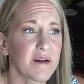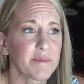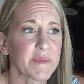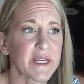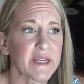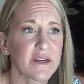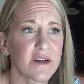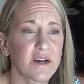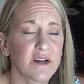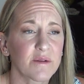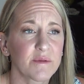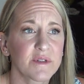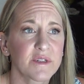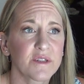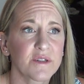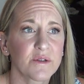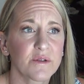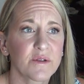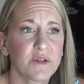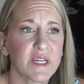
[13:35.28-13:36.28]
Me and her would
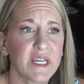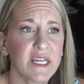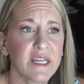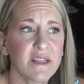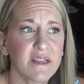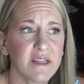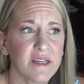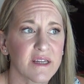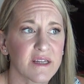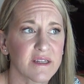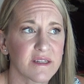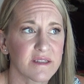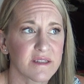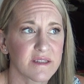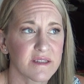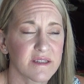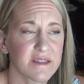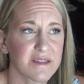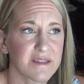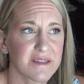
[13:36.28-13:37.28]
do
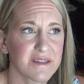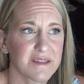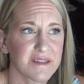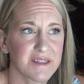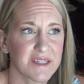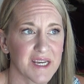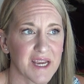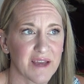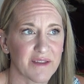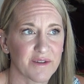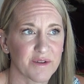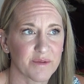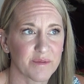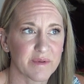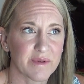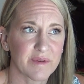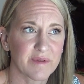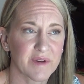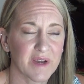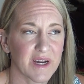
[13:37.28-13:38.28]
healings together.
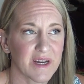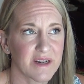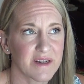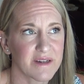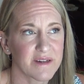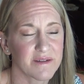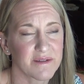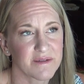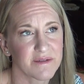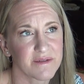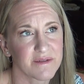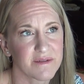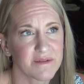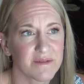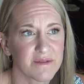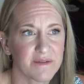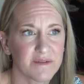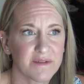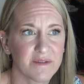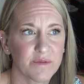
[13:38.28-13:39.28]
We
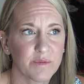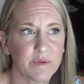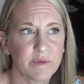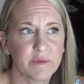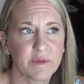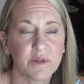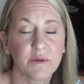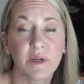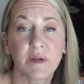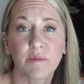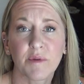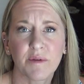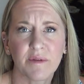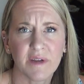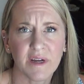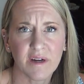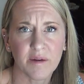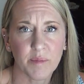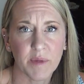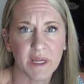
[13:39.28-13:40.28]
would do
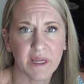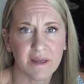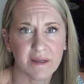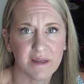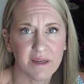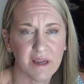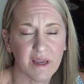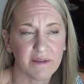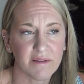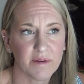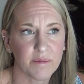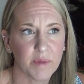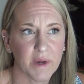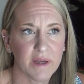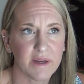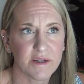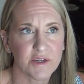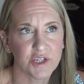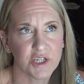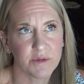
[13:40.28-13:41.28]
hypnotherapy together,
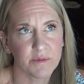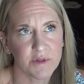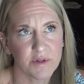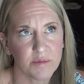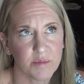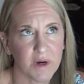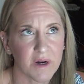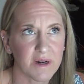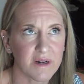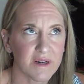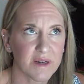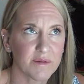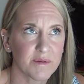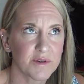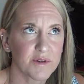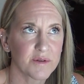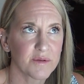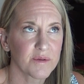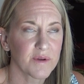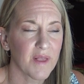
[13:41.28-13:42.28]
but she would do part, I
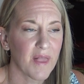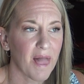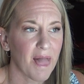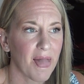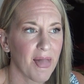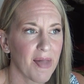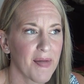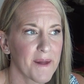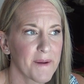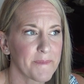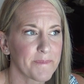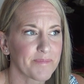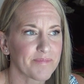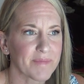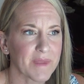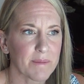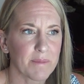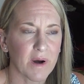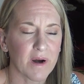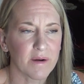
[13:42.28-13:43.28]
would do
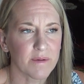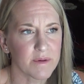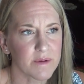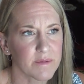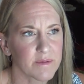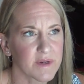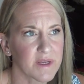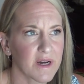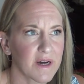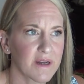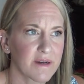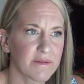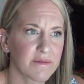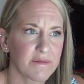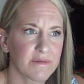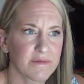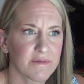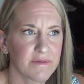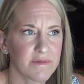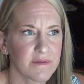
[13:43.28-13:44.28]
part. We would kind
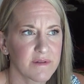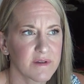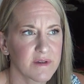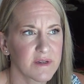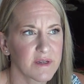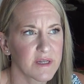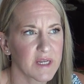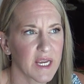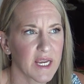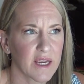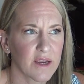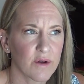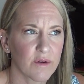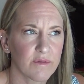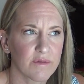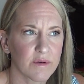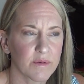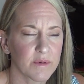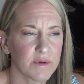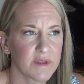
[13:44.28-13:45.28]
of take
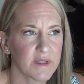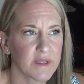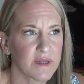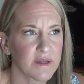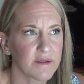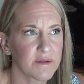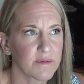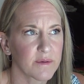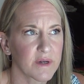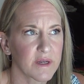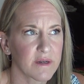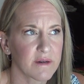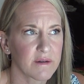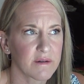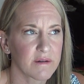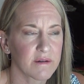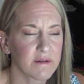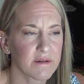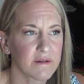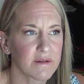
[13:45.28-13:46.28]
over where the other
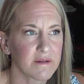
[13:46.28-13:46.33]
one